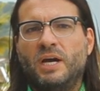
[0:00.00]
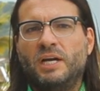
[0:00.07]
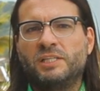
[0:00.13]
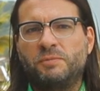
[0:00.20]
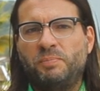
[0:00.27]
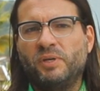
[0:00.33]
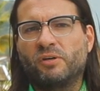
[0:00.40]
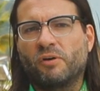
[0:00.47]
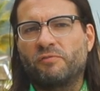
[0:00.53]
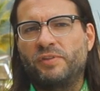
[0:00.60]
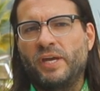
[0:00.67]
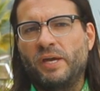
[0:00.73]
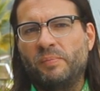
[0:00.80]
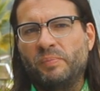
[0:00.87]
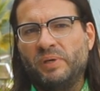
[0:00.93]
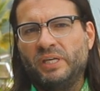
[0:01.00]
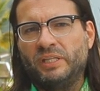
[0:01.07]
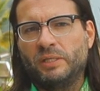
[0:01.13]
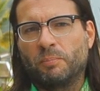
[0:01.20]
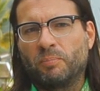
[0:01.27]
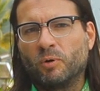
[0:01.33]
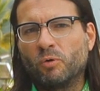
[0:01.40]
I speak of them in
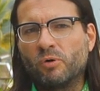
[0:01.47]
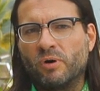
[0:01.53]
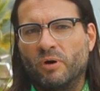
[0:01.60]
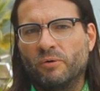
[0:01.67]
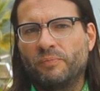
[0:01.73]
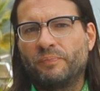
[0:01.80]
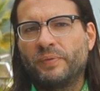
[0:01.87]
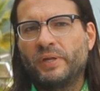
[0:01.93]
the plural,